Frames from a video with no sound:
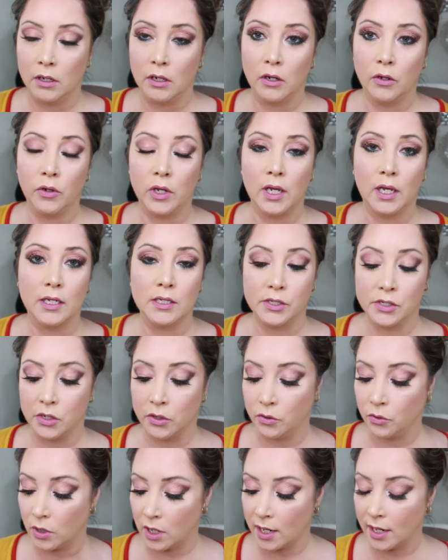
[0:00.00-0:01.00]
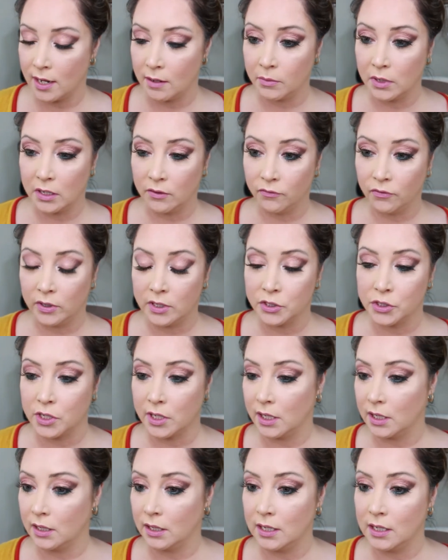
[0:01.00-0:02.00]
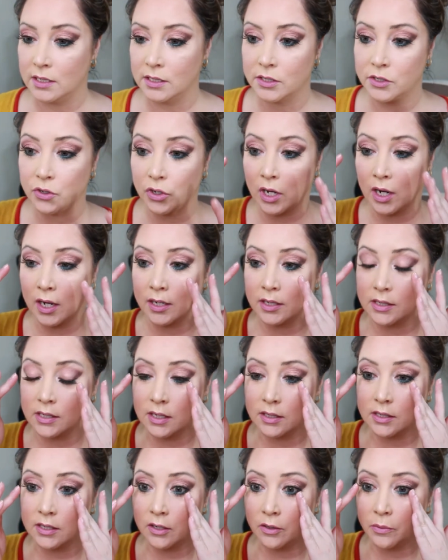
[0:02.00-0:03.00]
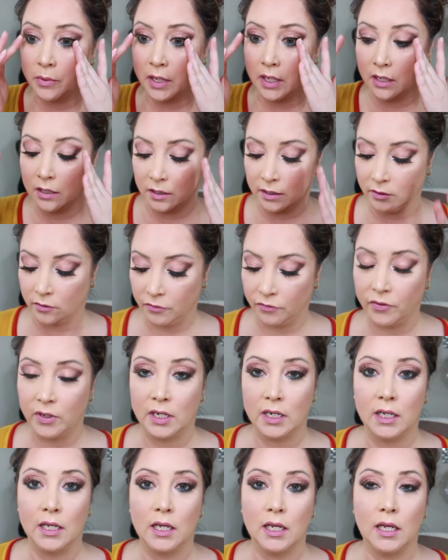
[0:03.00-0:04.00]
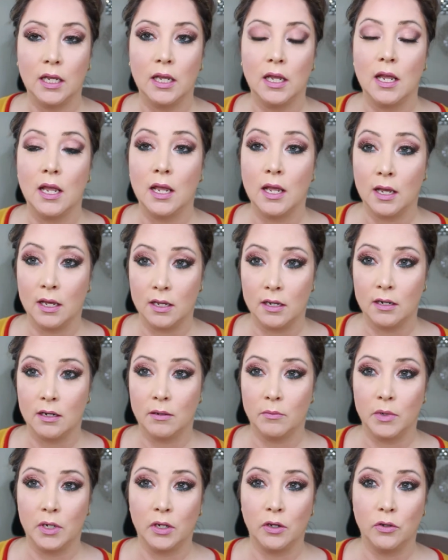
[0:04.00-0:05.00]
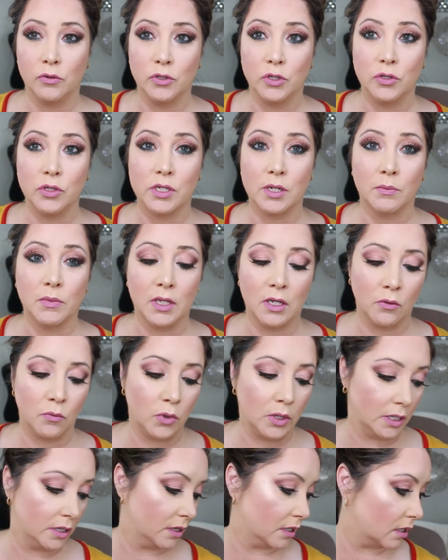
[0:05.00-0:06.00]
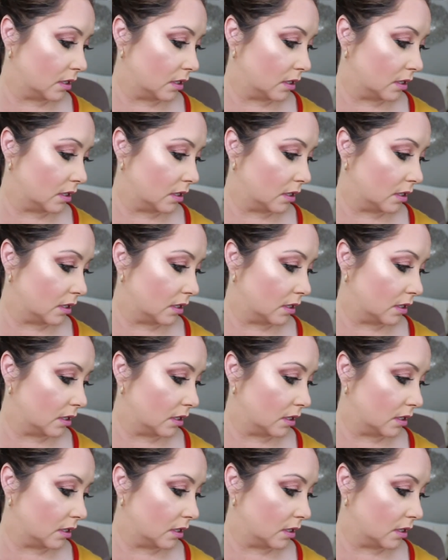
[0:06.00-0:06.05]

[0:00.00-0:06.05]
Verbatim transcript: Okay, so I am going to finish letting these dry since they're being a little finicky, and I'm going to go do something with